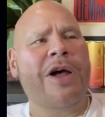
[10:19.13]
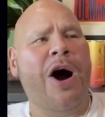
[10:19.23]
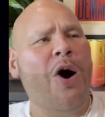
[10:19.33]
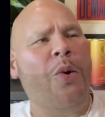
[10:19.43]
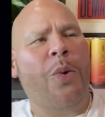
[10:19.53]

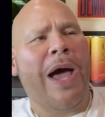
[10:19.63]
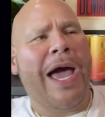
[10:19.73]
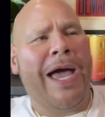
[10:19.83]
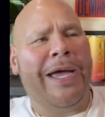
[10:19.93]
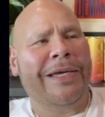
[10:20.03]
No
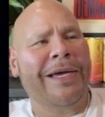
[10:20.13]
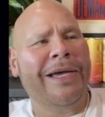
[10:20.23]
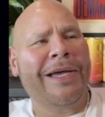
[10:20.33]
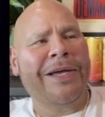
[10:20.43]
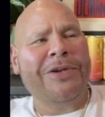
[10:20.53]
way.
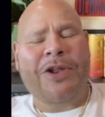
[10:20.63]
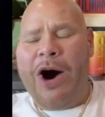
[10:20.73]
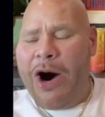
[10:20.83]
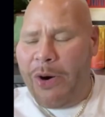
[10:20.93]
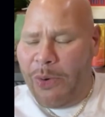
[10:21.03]
Sorry.
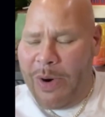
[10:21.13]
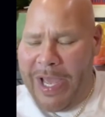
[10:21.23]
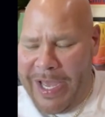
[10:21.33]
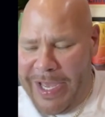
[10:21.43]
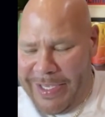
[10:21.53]
No
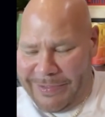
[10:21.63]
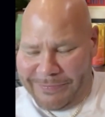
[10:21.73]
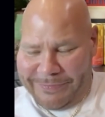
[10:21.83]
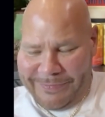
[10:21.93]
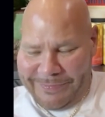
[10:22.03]
way.
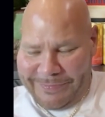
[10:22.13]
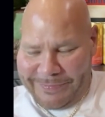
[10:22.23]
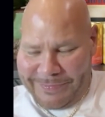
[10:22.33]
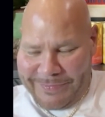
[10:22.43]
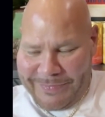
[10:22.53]
She laughed
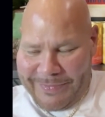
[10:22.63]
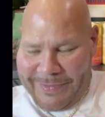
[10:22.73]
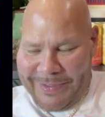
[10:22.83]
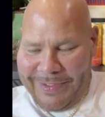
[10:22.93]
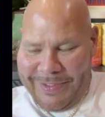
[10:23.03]
it off.
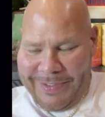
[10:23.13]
